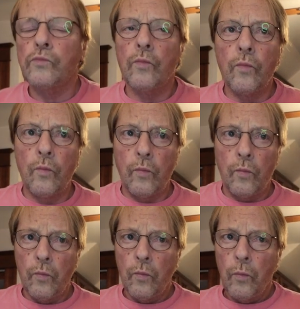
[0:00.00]

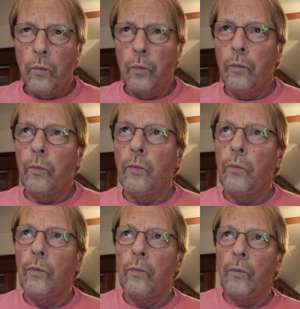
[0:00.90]

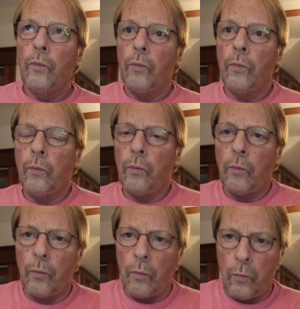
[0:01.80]

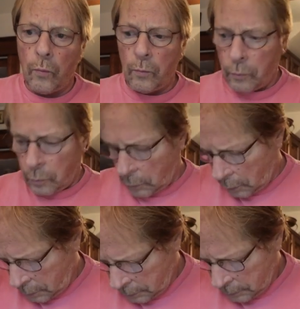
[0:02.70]

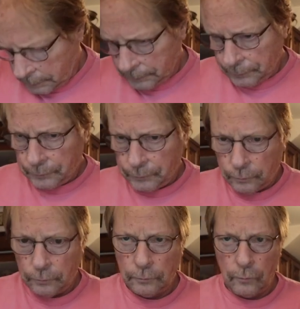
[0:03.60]

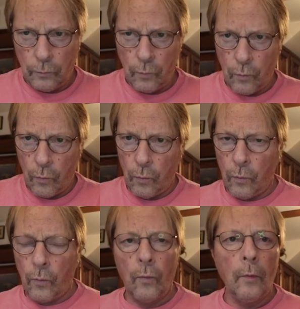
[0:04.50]

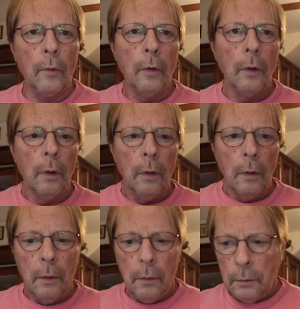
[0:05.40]

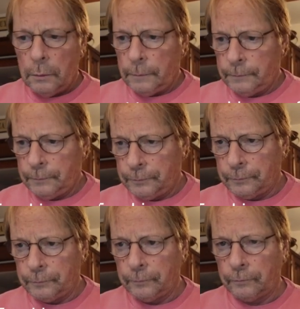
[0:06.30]

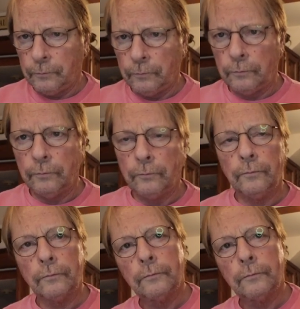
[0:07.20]
No words are spoken by the person on screen.